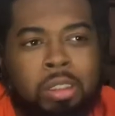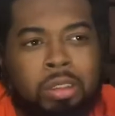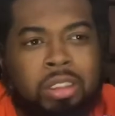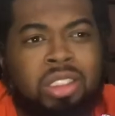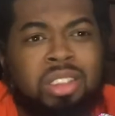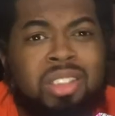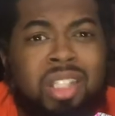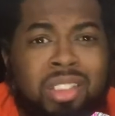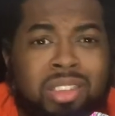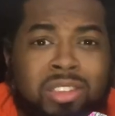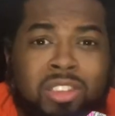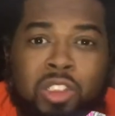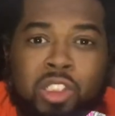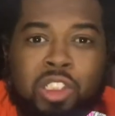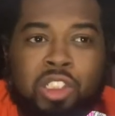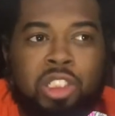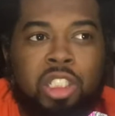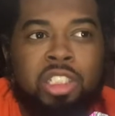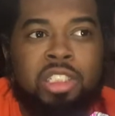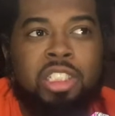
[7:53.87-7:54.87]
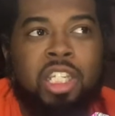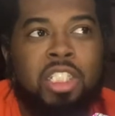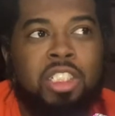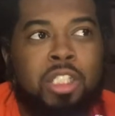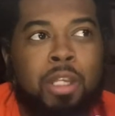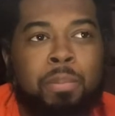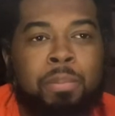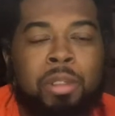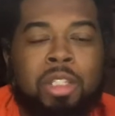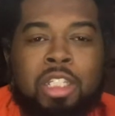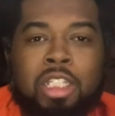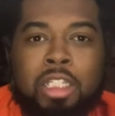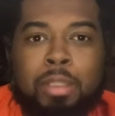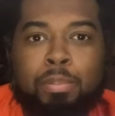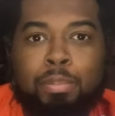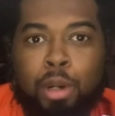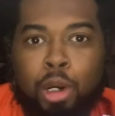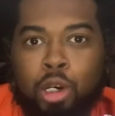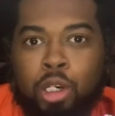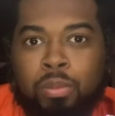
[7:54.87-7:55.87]
This tastes—it tastes completely
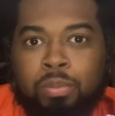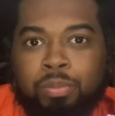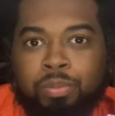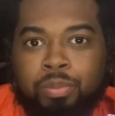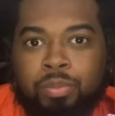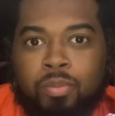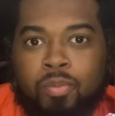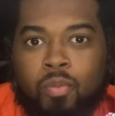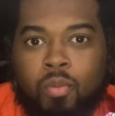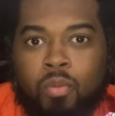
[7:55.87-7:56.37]
burnt.